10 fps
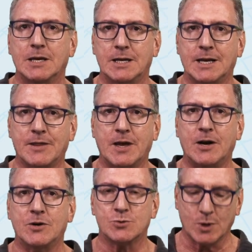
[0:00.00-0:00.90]
In other
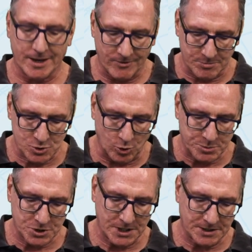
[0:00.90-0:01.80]
areas, we'll have
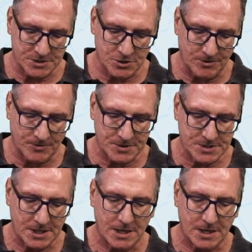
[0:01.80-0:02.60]
absorption at the surface.